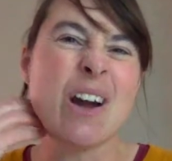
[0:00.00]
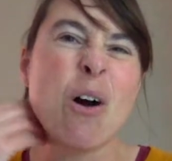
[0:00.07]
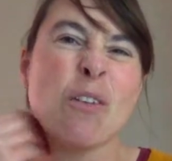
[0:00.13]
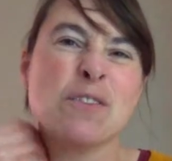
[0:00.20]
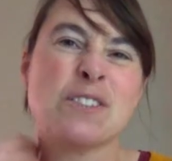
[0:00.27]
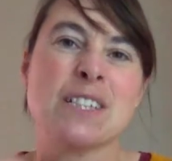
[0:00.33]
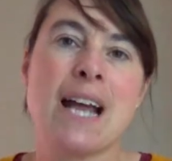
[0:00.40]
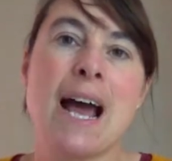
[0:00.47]

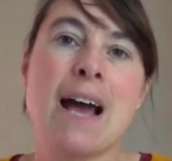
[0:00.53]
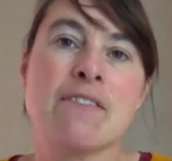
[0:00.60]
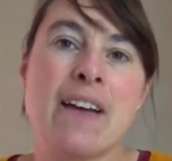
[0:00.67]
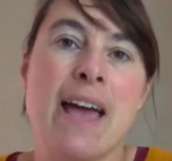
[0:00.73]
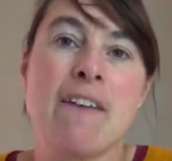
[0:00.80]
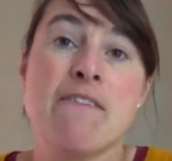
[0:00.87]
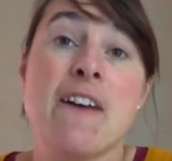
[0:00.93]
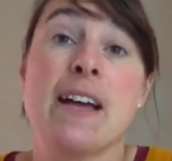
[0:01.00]
often have
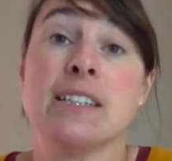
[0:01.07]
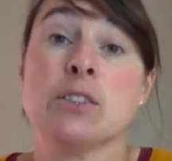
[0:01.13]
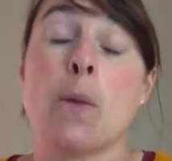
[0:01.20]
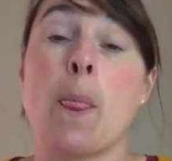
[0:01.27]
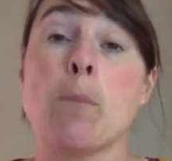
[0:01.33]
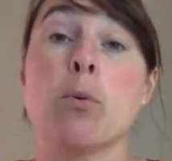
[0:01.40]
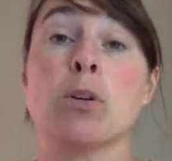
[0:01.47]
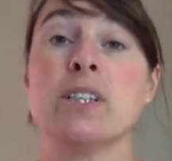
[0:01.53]
effects
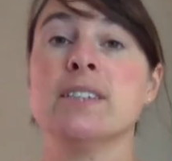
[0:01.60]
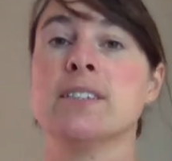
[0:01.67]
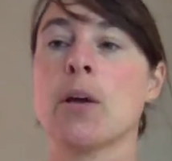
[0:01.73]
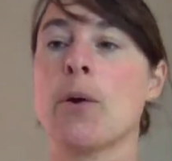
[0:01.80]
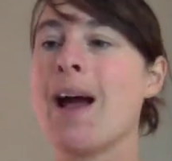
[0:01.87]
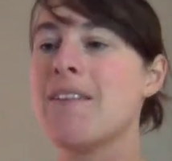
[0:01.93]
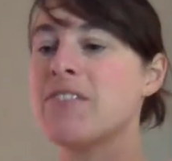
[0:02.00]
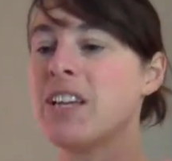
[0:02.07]
on the body. So
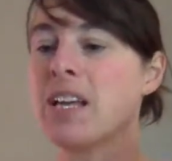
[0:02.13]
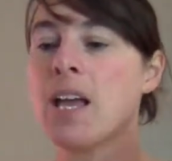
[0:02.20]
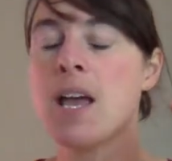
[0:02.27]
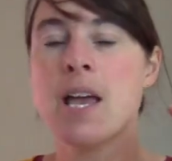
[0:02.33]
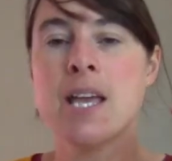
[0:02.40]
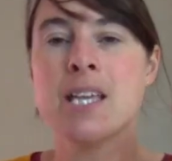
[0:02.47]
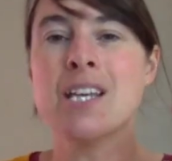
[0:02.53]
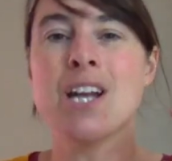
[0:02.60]
having
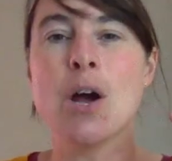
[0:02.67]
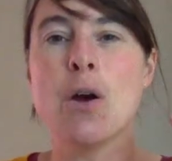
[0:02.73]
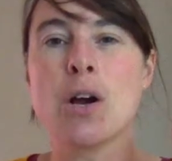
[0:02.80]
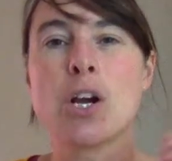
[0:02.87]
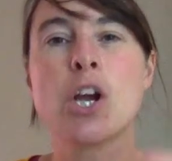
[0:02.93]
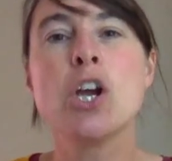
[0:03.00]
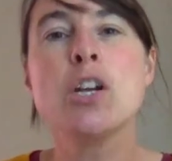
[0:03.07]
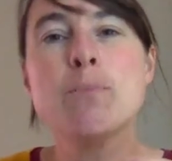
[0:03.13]
a
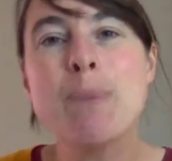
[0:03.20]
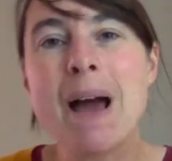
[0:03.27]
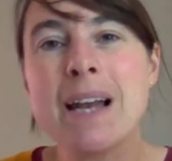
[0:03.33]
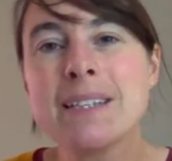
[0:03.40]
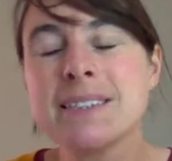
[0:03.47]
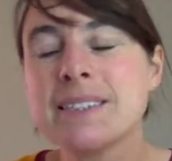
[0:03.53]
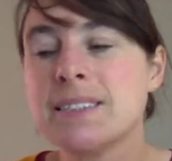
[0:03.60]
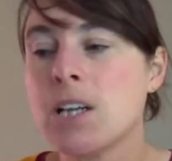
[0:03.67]
good
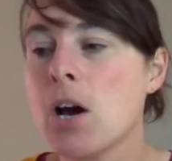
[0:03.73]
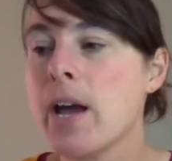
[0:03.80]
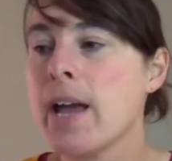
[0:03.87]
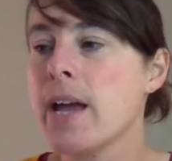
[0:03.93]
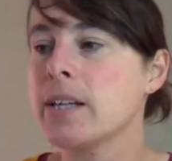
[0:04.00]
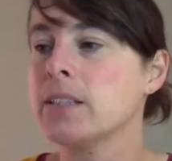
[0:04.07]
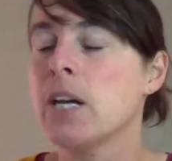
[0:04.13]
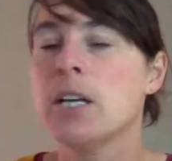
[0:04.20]
balanced
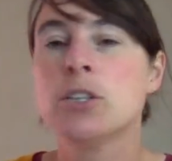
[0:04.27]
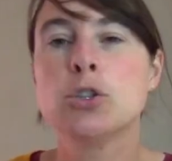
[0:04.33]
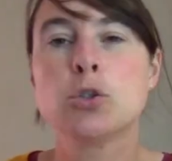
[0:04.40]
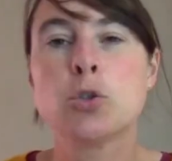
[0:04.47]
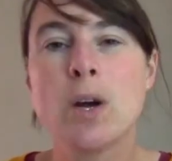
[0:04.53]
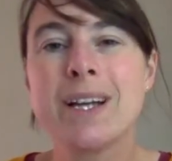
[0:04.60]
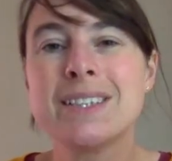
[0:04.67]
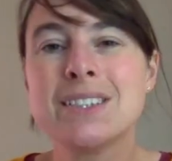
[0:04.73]
diet,
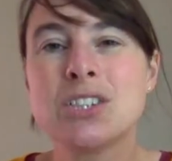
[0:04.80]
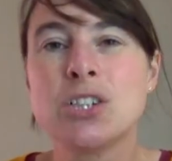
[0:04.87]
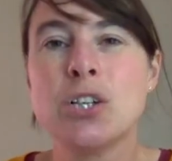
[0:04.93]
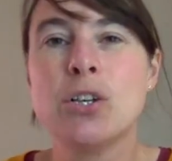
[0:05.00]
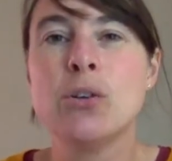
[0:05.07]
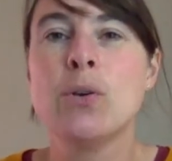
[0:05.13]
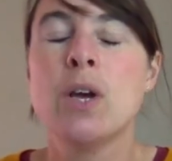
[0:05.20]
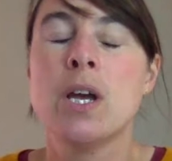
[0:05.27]
trying
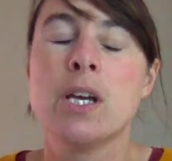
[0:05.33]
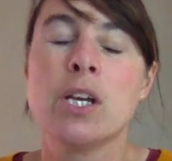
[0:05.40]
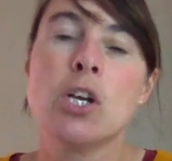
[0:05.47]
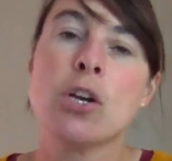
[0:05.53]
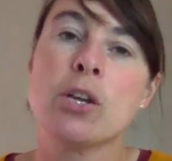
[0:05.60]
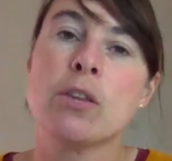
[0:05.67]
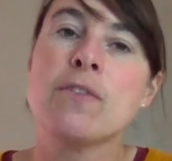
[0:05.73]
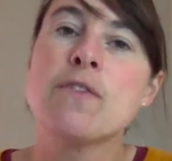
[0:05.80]
to
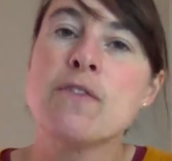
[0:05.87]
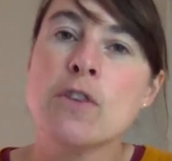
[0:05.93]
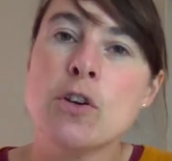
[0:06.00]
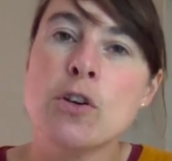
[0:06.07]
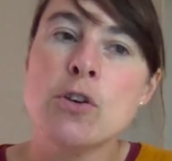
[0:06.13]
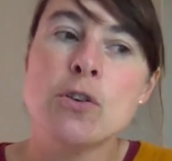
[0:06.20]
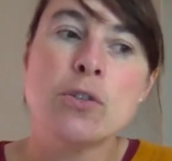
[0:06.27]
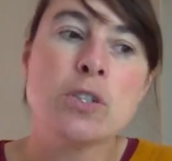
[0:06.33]
cook the
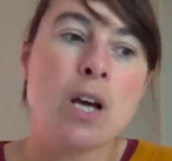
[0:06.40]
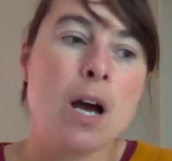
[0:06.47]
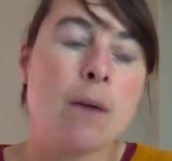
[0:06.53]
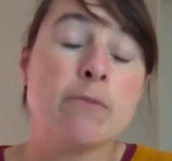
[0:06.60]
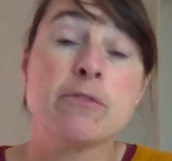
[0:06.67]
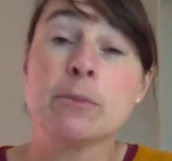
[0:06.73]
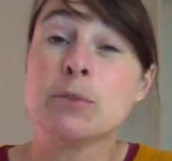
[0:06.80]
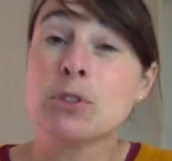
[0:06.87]
food
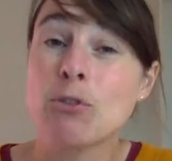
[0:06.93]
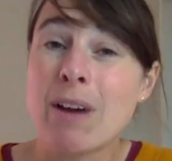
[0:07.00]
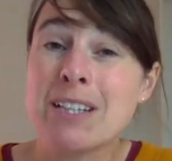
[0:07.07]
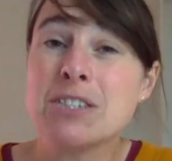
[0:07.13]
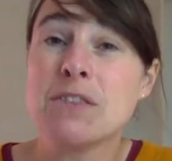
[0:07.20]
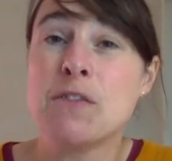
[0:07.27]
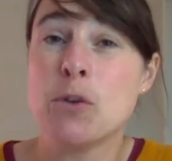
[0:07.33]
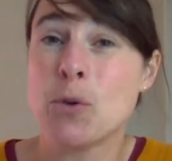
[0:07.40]
from
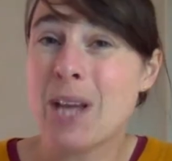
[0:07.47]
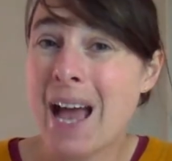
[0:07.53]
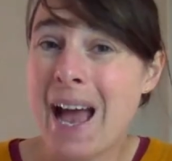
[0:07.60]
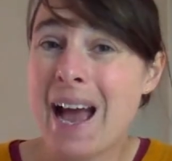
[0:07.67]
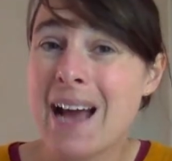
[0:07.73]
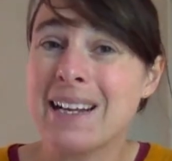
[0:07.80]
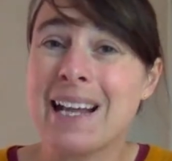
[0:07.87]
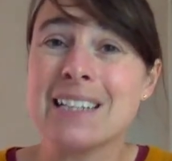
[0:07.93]
scratch if you
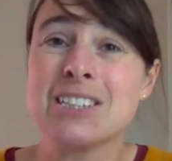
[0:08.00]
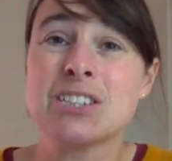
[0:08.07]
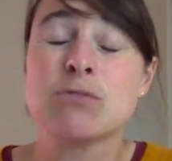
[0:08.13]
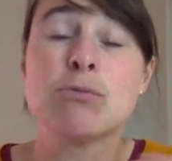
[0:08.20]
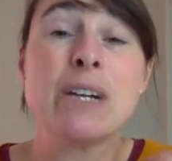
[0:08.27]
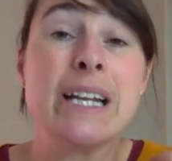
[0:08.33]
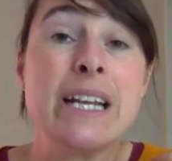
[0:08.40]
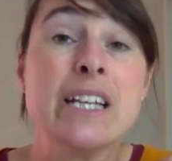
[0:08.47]
can, that
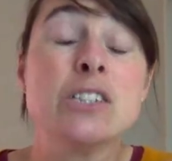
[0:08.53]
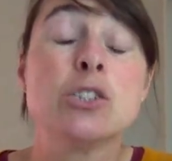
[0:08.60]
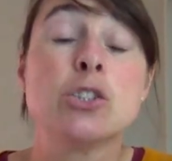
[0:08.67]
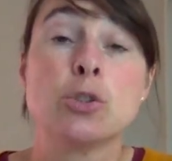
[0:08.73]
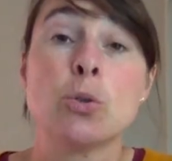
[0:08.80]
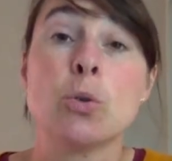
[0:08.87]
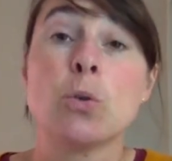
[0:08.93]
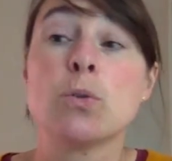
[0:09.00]
just really
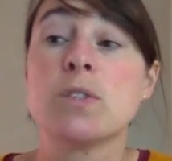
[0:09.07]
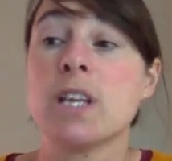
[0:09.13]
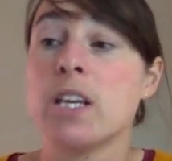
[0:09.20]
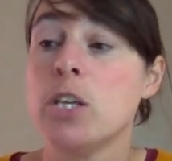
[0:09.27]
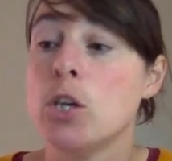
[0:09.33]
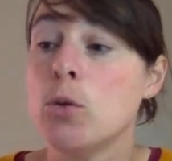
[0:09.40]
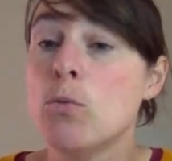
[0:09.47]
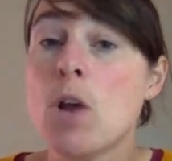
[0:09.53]
ensures
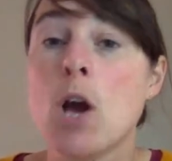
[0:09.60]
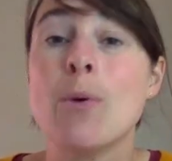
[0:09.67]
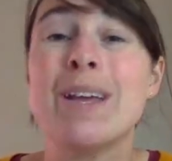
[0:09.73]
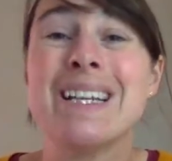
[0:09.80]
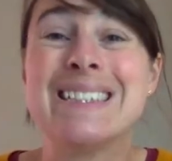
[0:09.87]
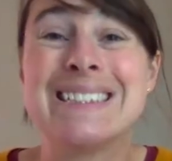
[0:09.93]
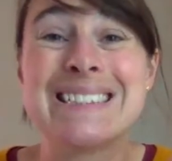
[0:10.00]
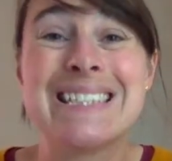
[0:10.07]
that you know
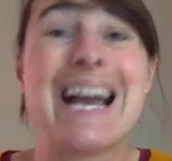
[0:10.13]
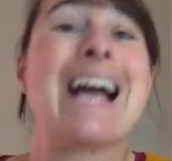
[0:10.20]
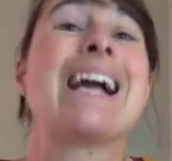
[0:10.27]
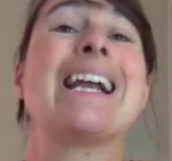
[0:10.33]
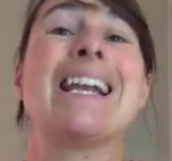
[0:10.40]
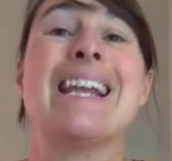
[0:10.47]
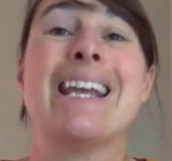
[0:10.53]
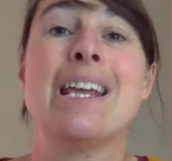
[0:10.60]

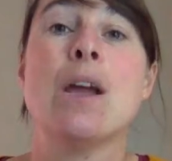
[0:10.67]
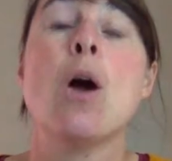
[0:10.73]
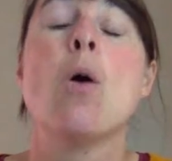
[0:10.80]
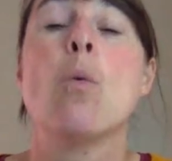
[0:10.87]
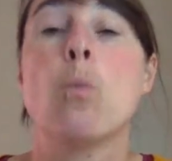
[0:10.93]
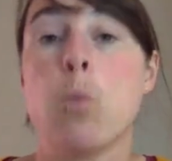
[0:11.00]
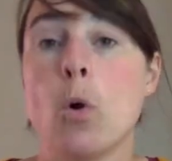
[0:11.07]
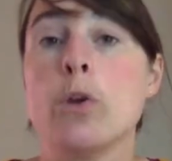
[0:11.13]
exactly
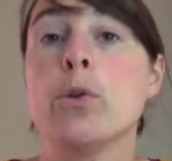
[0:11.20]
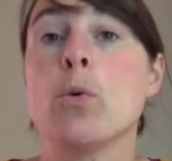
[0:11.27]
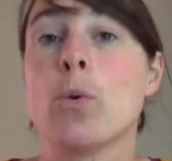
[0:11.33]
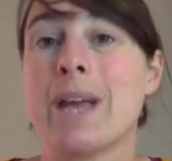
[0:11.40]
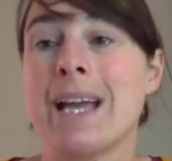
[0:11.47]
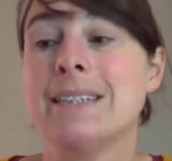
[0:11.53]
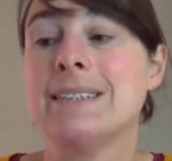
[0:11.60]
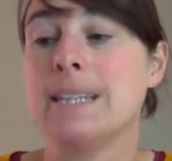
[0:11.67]
what you're
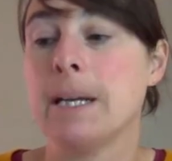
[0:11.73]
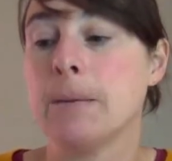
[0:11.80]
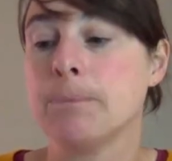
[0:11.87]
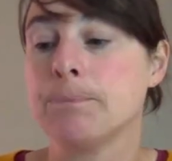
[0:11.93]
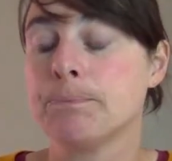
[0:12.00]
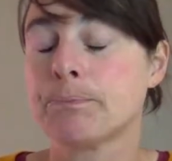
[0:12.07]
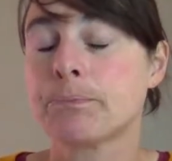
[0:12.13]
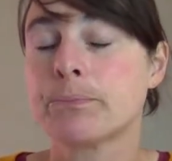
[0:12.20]
getting.